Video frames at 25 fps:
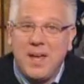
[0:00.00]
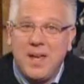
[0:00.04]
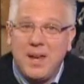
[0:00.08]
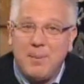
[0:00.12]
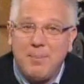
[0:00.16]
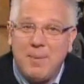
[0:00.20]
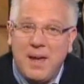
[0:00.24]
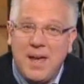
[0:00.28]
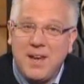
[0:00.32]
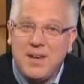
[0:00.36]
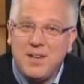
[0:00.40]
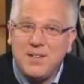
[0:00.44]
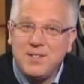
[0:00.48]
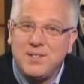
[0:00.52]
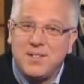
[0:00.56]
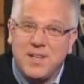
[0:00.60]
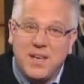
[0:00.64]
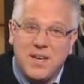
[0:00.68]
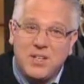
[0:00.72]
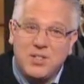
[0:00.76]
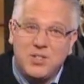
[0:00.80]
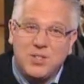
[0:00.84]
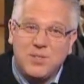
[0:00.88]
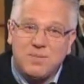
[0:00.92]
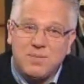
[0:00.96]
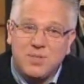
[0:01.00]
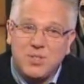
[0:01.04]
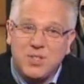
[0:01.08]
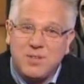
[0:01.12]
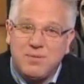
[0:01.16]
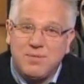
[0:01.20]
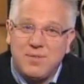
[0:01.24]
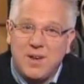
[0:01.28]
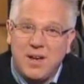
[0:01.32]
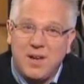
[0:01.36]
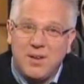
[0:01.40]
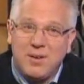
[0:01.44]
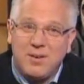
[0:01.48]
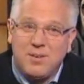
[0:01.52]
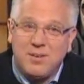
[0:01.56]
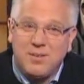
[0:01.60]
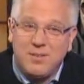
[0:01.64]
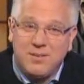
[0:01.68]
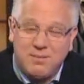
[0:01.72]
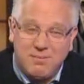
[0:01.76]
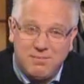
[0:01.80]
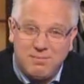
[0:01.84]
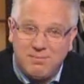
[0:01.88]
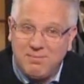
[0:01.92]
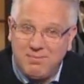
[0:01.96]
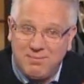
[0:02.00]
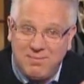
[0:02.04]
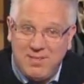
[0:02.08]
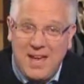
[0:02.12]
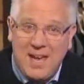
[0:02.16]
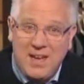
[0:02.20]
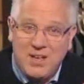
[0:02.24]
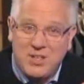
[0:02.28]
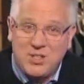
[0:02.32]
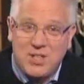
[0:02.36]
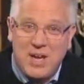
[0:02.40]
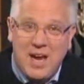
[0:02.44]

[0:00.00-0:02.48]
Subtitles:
And Amanda Zitch, she found that